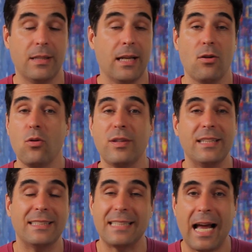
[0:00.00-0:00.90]
They're not
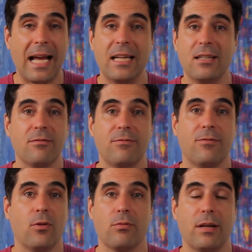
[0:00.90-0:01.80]
designed
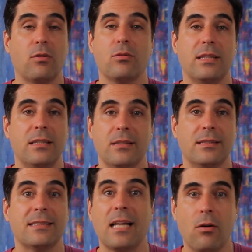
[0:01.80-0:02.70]
for recording
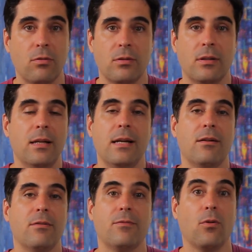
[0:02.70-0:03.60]
sound
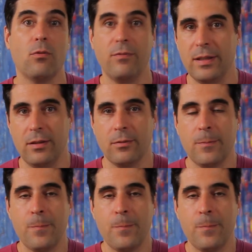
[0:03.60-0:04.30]
for video.